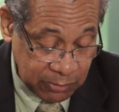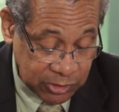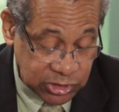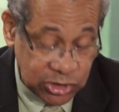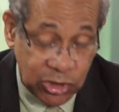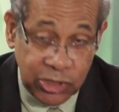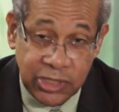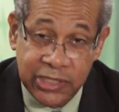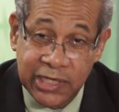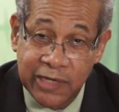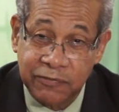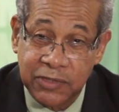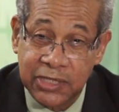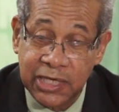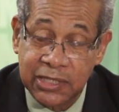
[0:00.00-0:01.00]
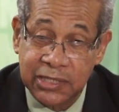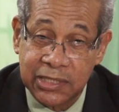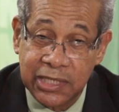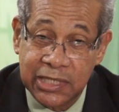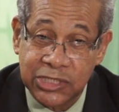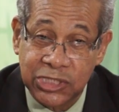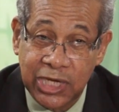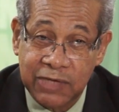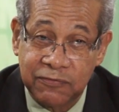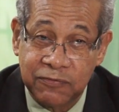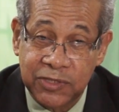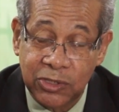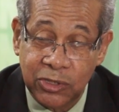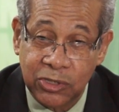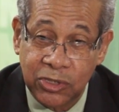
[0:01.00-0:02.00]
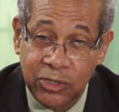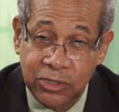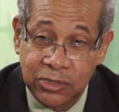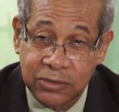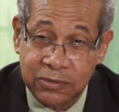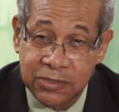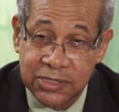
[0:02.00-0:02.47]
But shortly after that, HIV occurred,